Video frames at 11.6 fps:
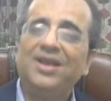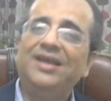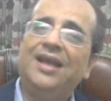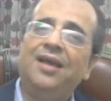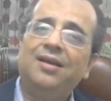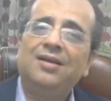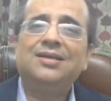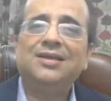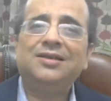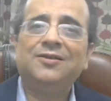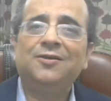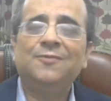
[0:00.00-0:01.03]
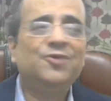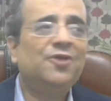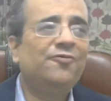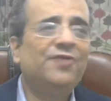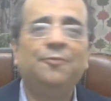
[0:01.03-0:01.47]
Carers, in terms
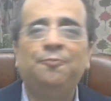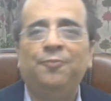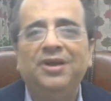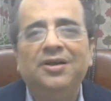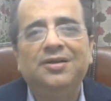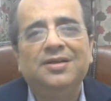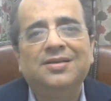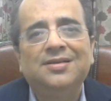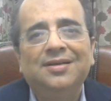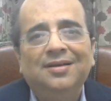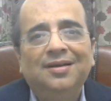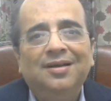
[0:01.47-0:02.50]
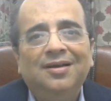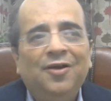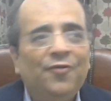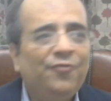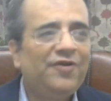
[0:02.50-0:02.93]
of our peers,
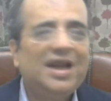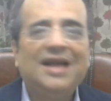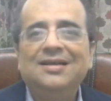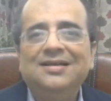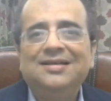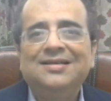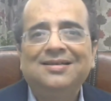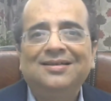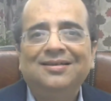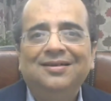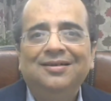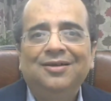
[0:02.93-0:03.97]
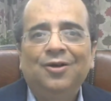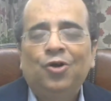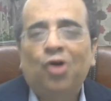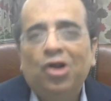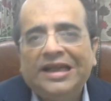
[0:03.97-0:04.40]
friends,
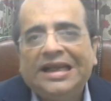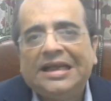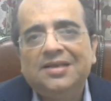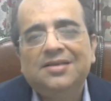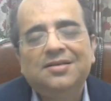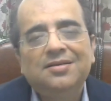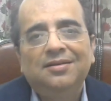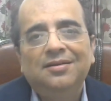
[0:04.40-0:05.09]
colleagues,